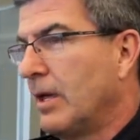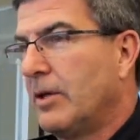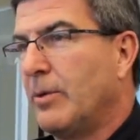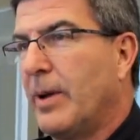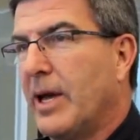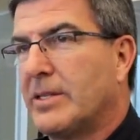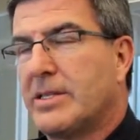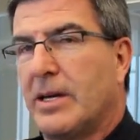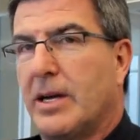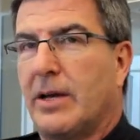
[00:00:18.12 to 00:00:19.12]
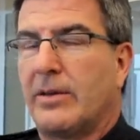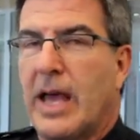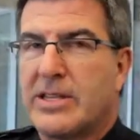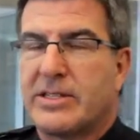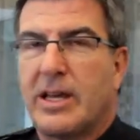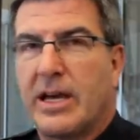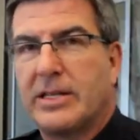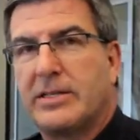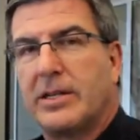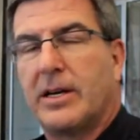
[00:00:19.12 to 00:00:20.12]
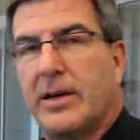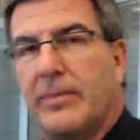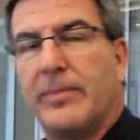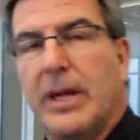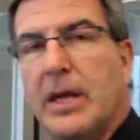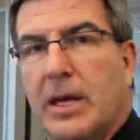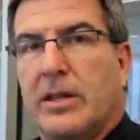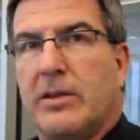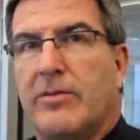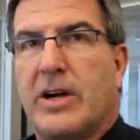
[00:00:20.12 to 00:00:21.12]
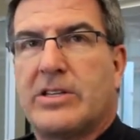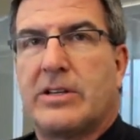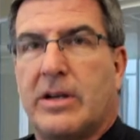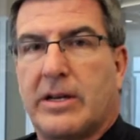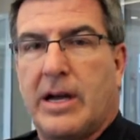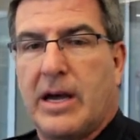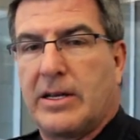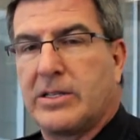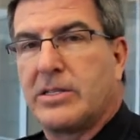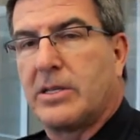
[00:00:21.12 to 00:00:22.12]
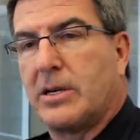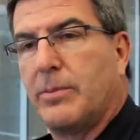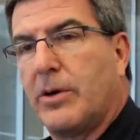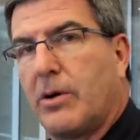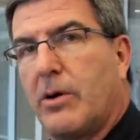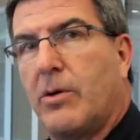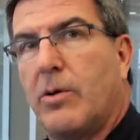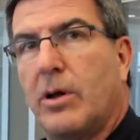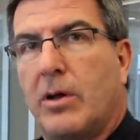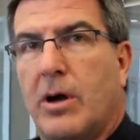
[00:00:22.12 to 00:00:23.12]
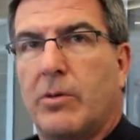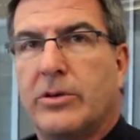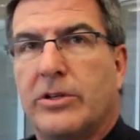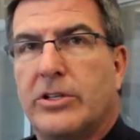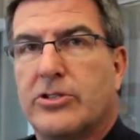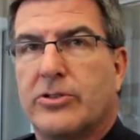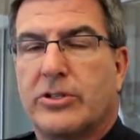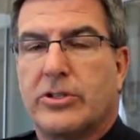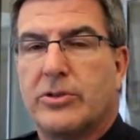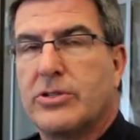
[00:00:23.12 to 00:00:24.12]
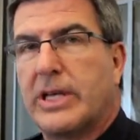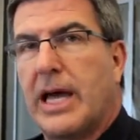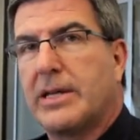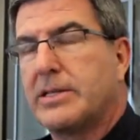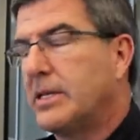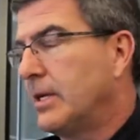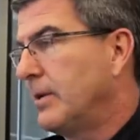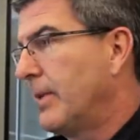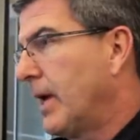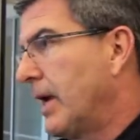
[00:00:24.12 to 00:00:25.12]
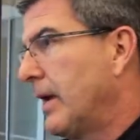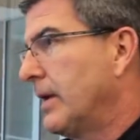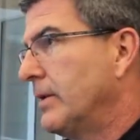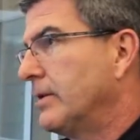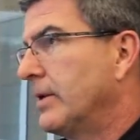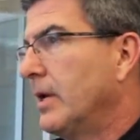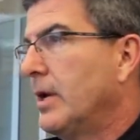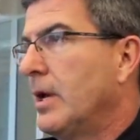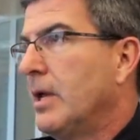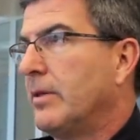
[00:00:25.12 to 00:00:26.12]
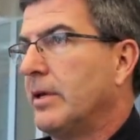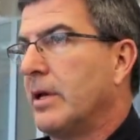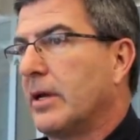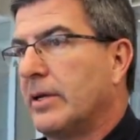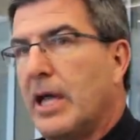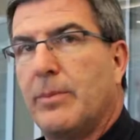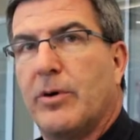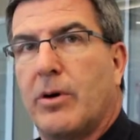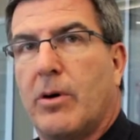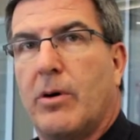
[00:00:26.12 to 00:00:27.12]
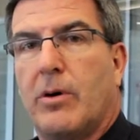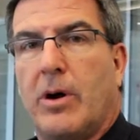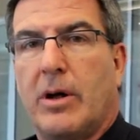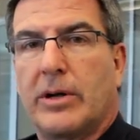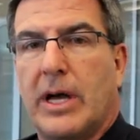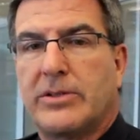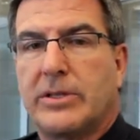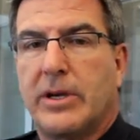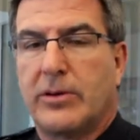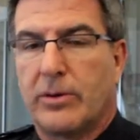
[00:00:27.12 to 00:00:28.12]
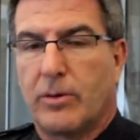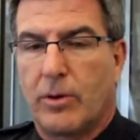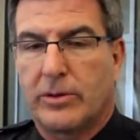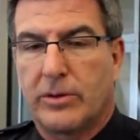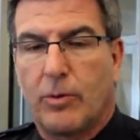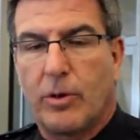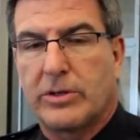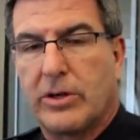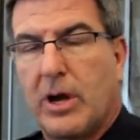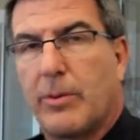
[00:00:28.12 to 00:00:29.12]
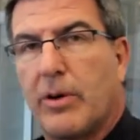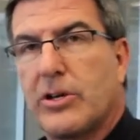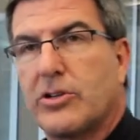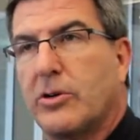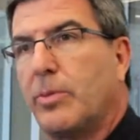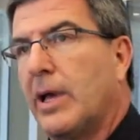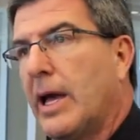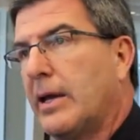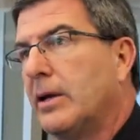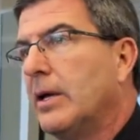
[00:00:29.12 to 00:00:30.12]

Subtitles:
You bet. Last night, the Vice and Narcotics Bureau, along with the District 2 SCAT team and the Gang Bureau, all got together, worked an operational plan